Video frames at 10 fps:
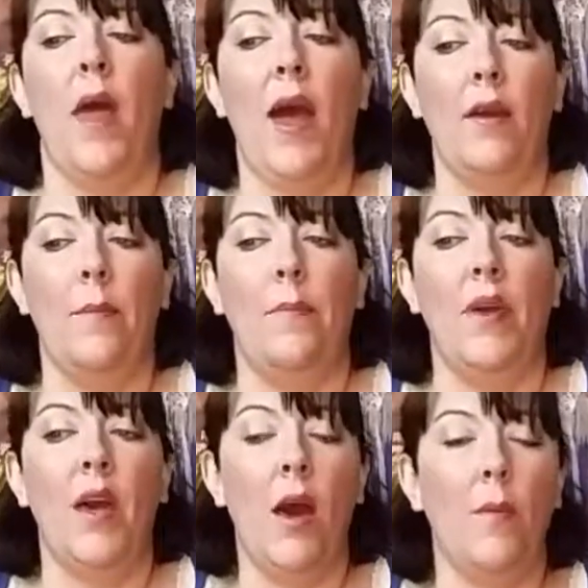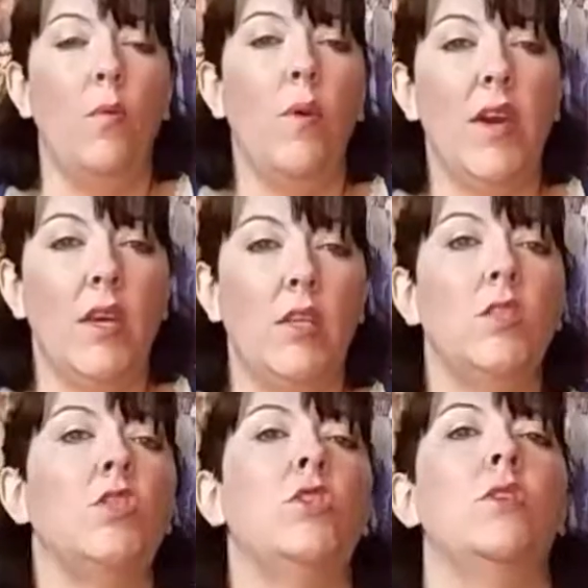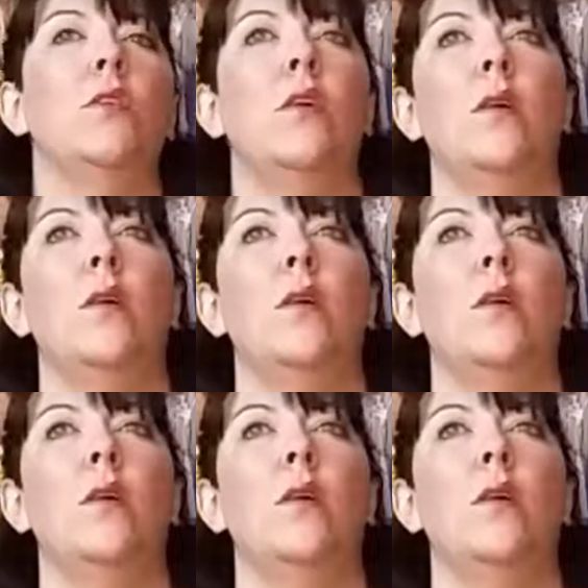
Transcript: how to become a witch,